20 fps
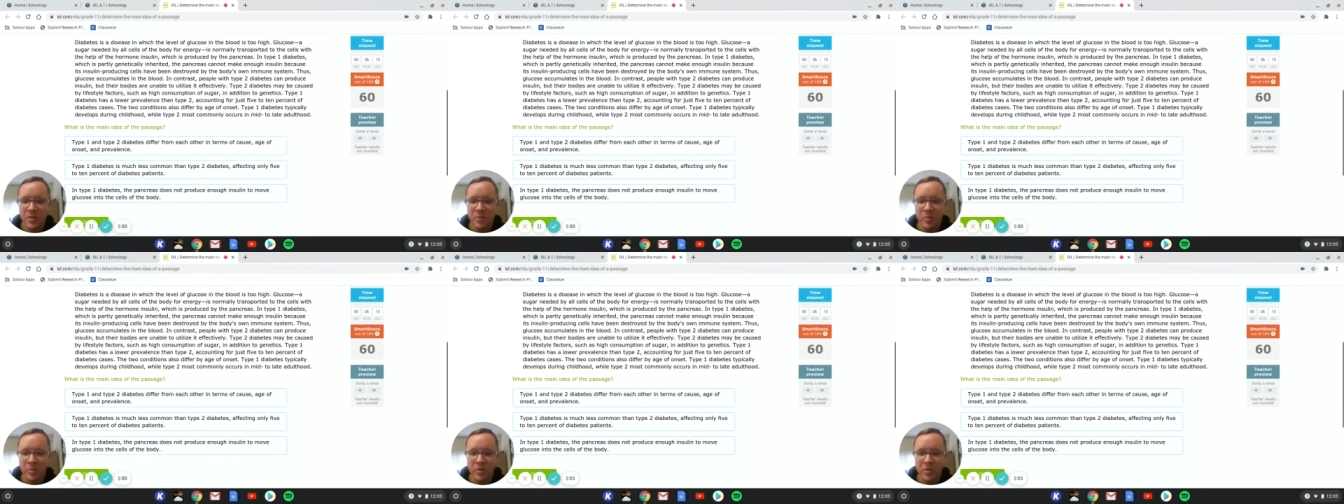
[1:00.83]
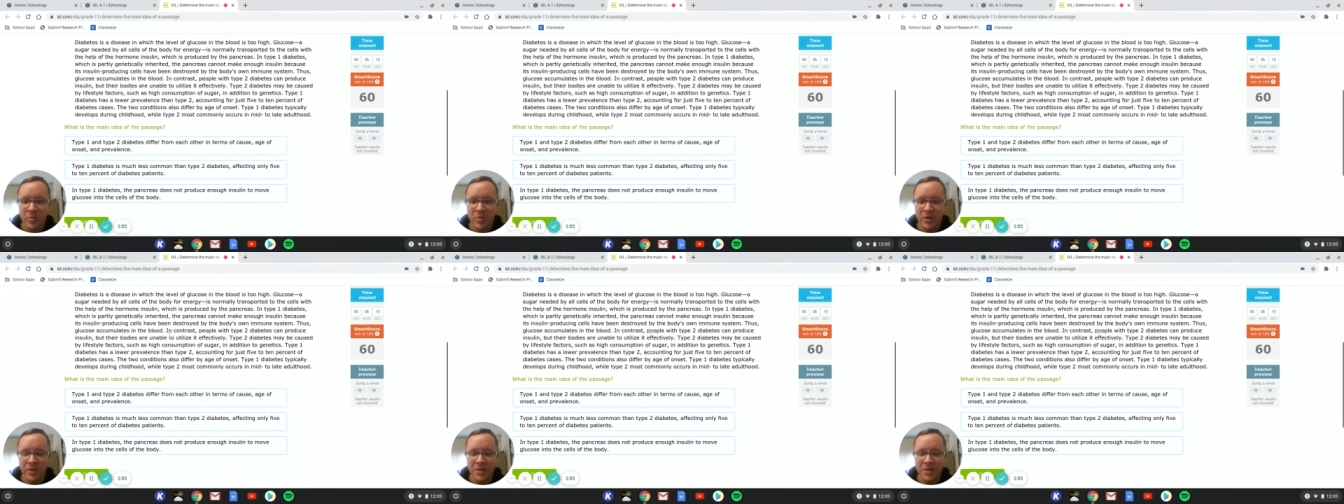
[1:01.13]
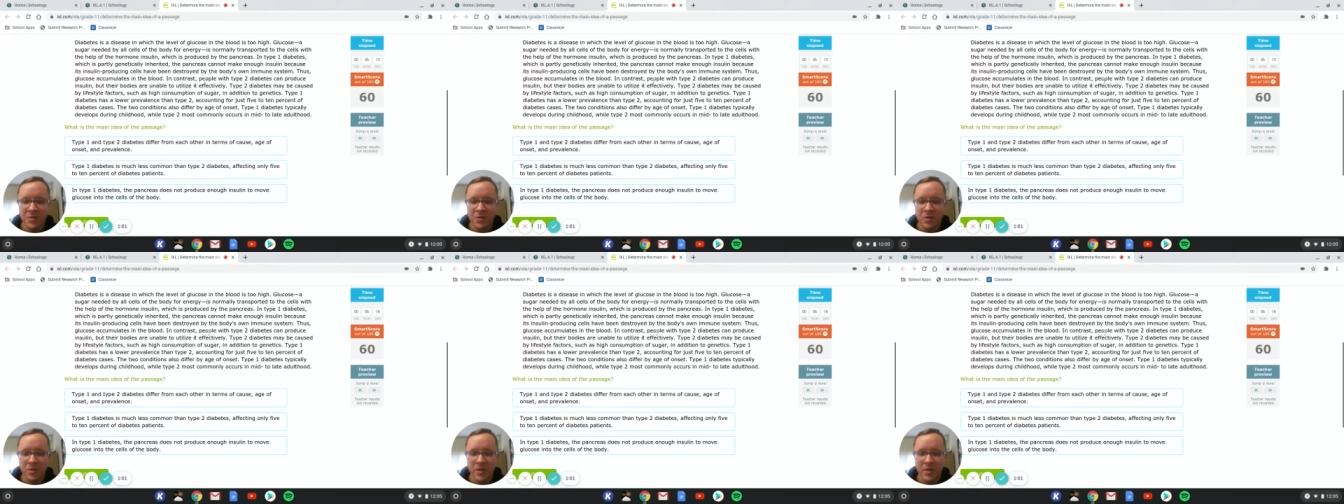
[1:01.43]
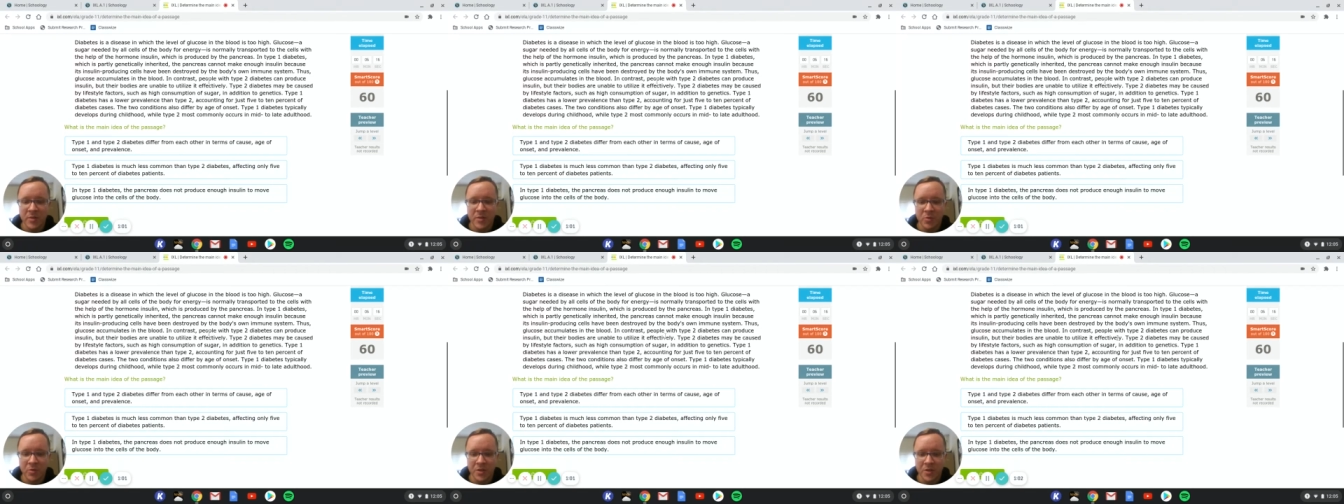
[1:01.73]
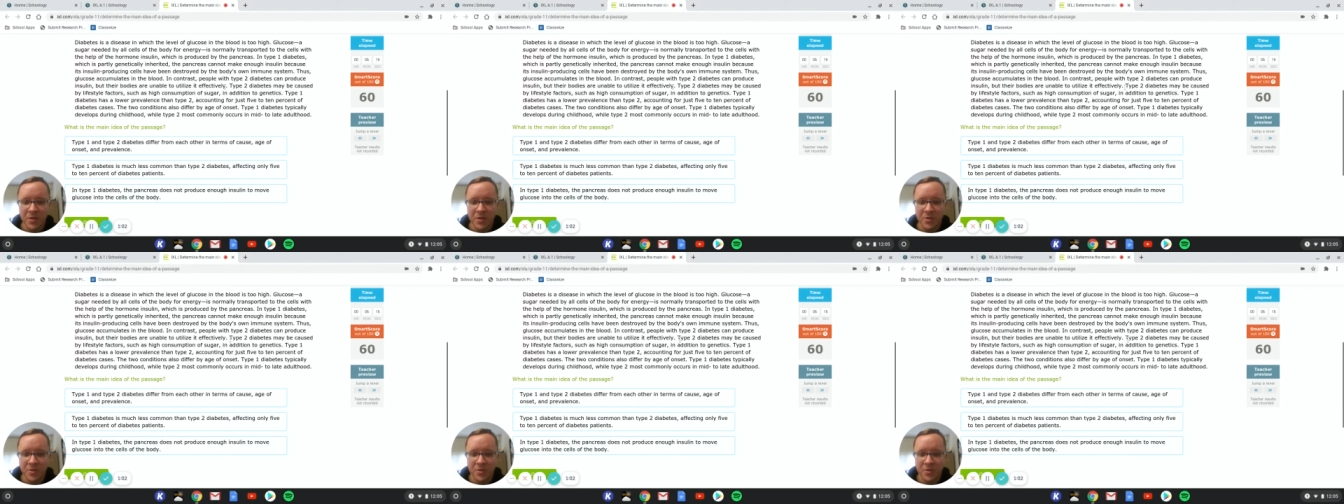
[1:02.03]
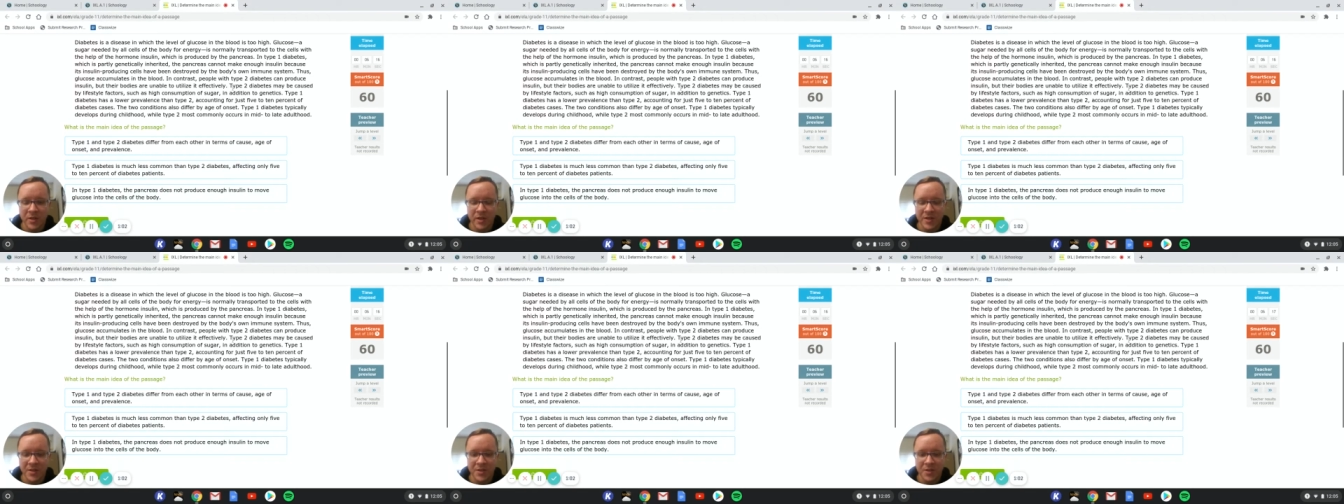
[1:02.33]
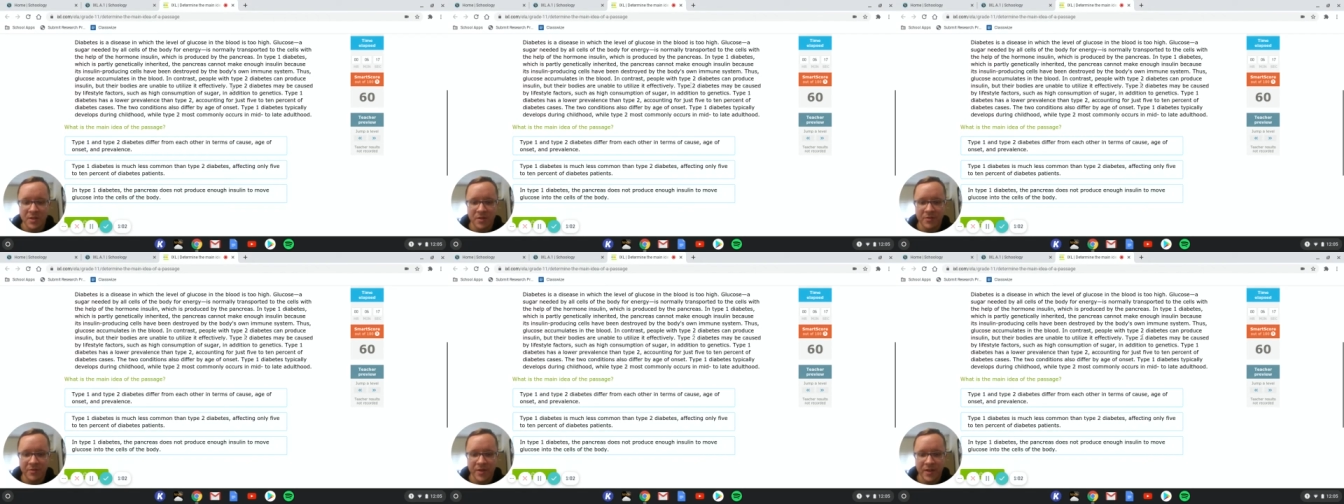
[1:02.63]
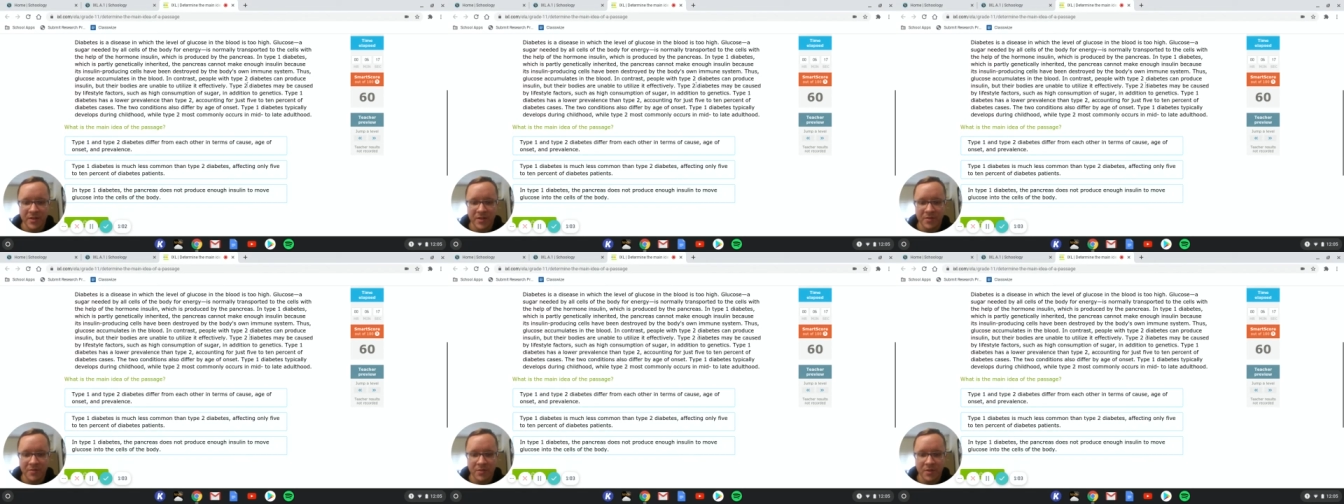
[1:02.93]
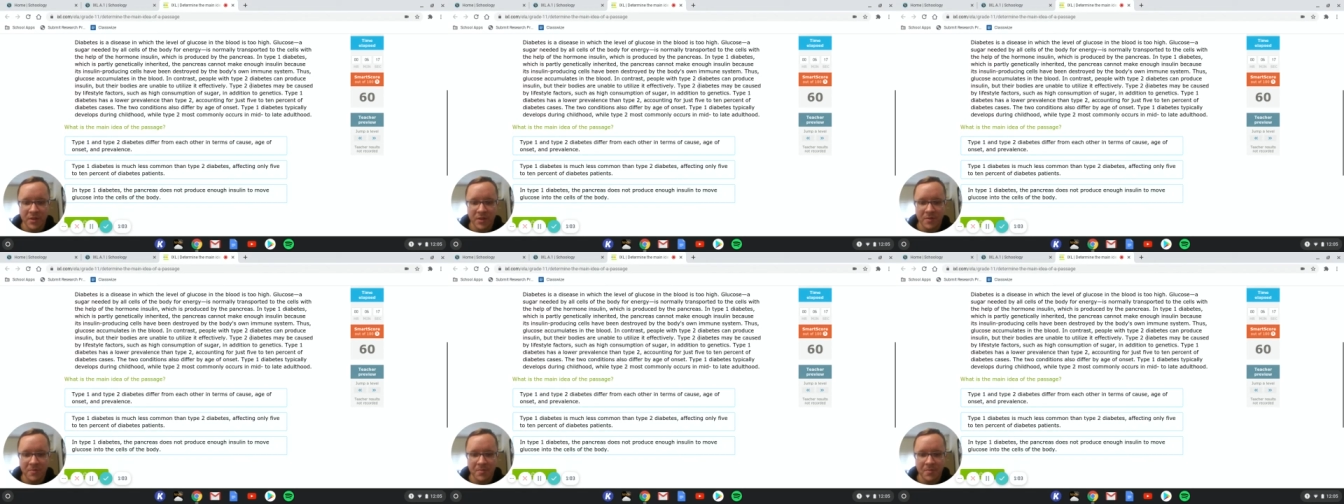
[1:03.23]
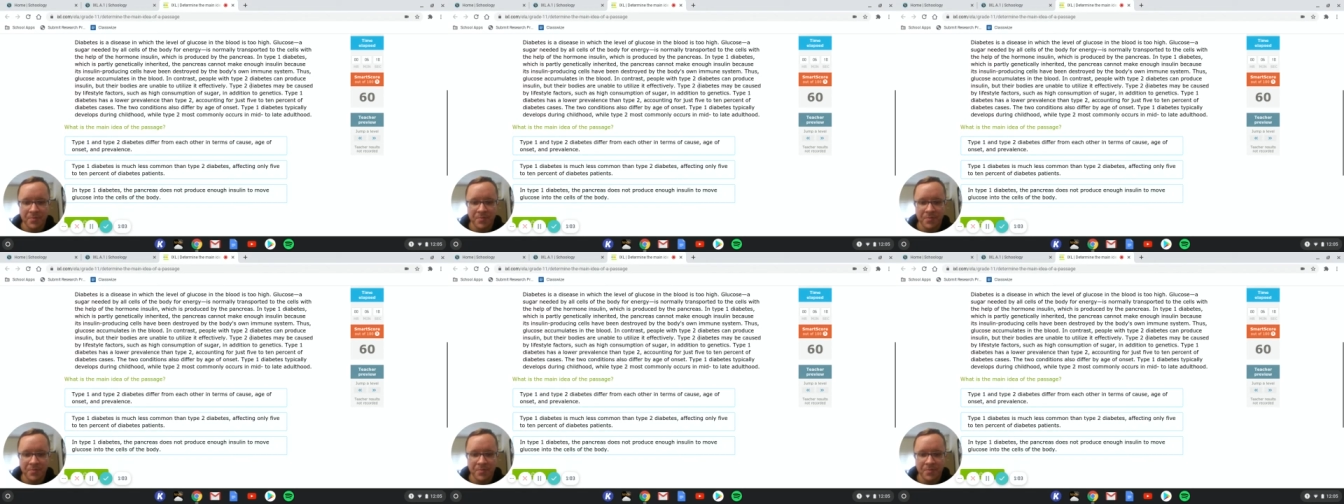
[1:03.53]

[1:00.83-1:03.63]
but their bodies are unable to utilize it effectively.